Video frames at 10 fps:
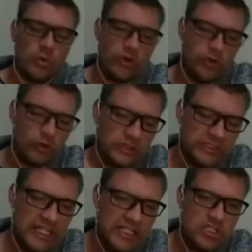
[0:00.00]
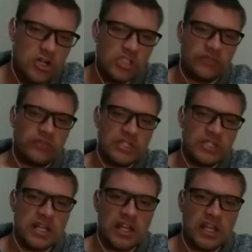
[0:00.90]
Your son Joseph is
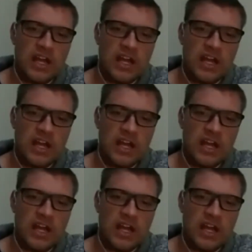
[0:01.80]
alive.